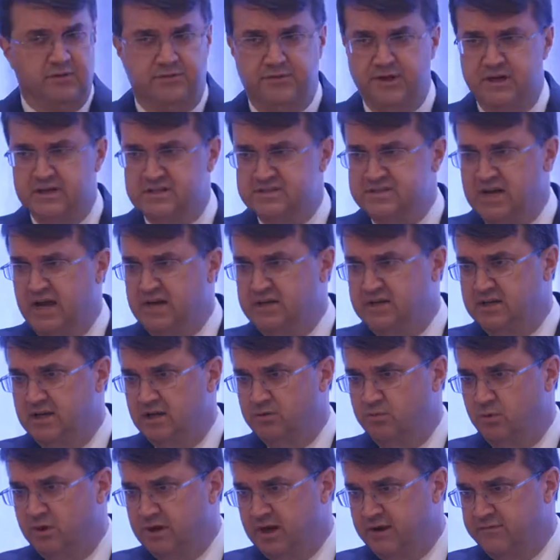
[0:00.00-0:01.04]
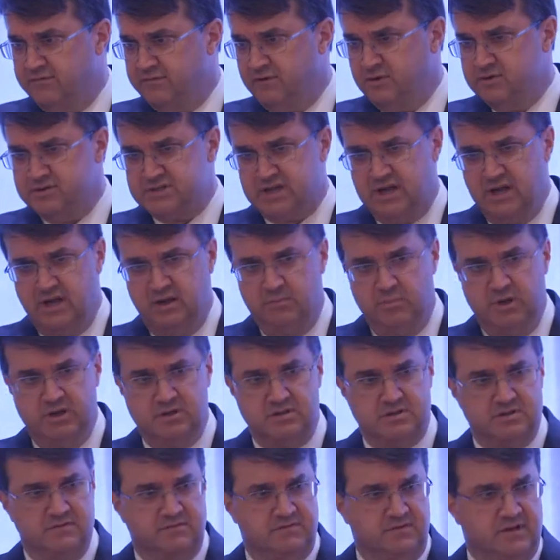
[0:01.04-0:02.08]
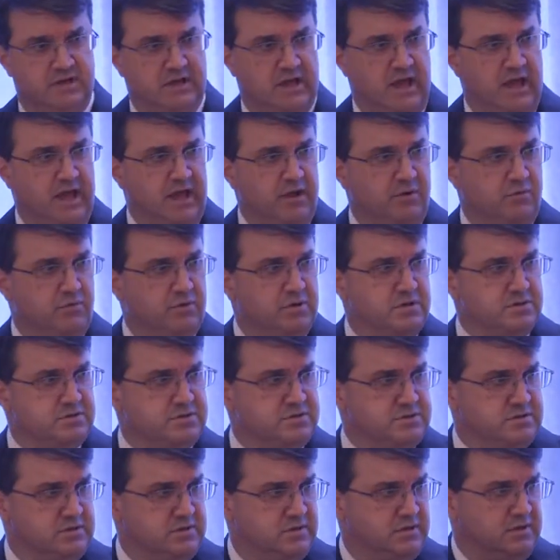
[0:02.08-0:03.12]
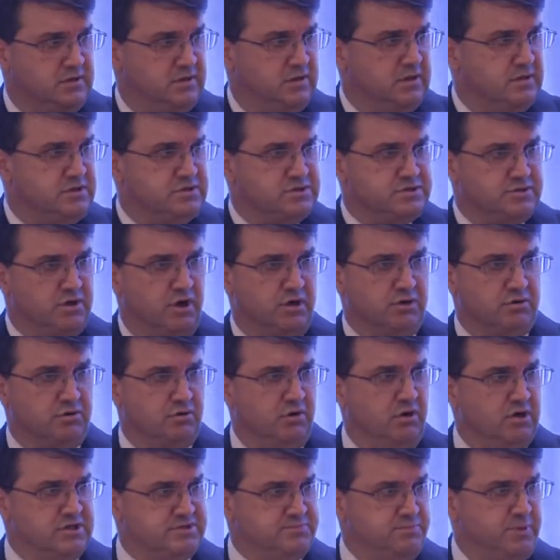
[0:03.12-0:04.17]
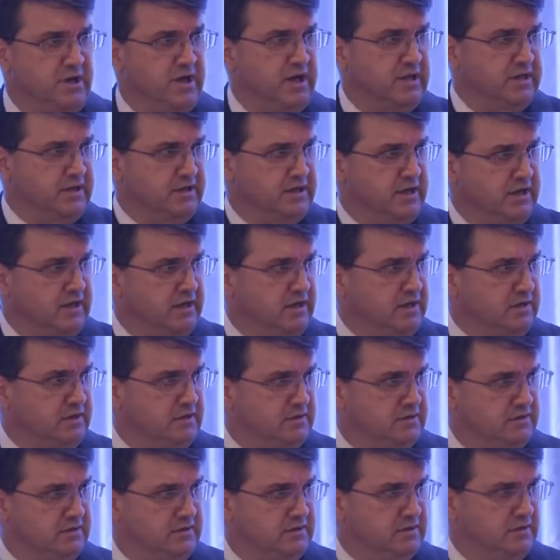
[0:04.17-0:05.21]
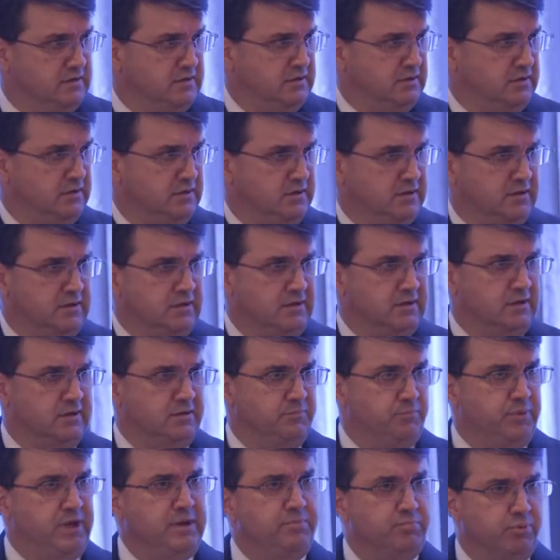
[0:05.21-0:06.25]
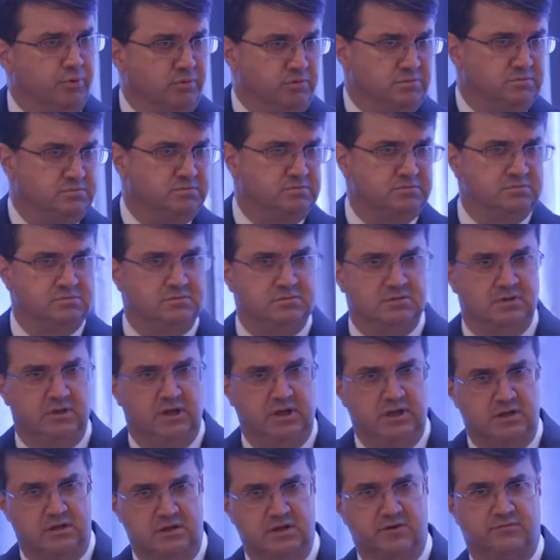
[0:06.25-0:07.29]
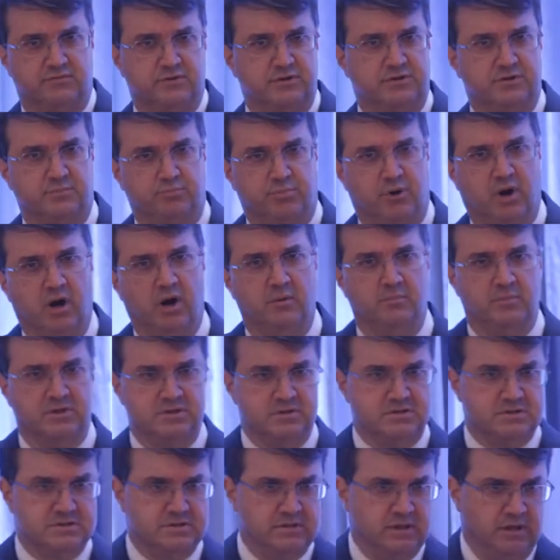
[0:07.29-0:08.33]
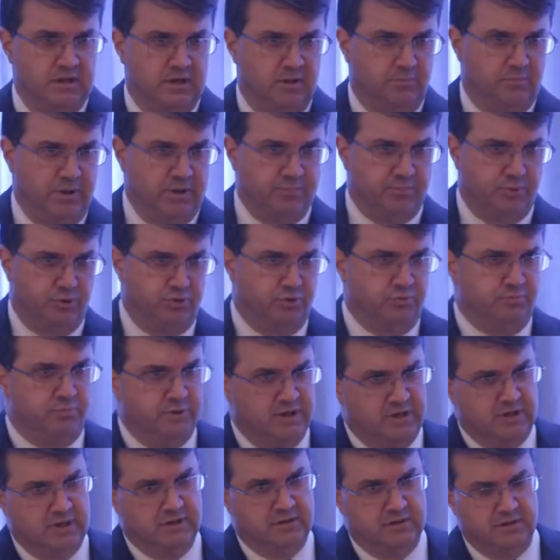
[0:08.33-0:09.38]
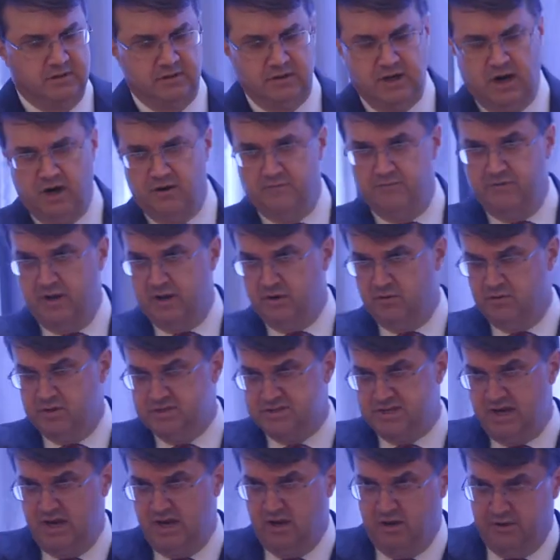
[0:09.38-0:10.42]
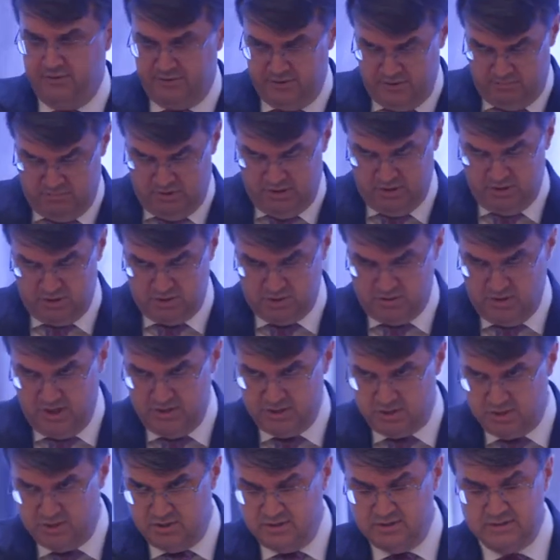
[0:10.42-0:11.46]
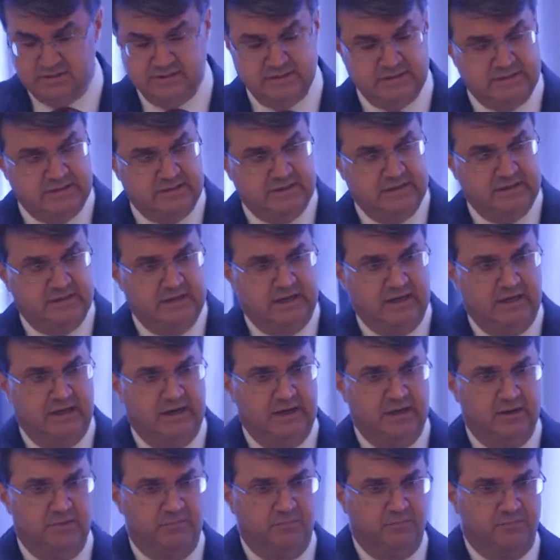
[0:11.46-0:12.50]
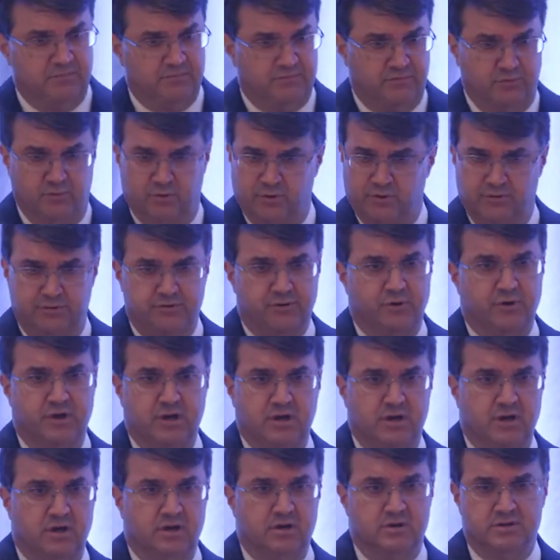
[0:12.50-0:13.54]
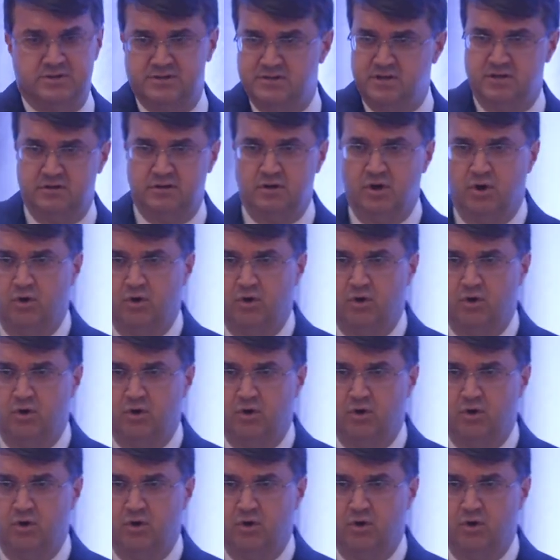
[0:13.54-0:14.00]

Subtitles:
of the things I did when I first came into VA was start cross-pollinating people in different departments, people who'd been in our Veterans Health Administration for 30 years didn't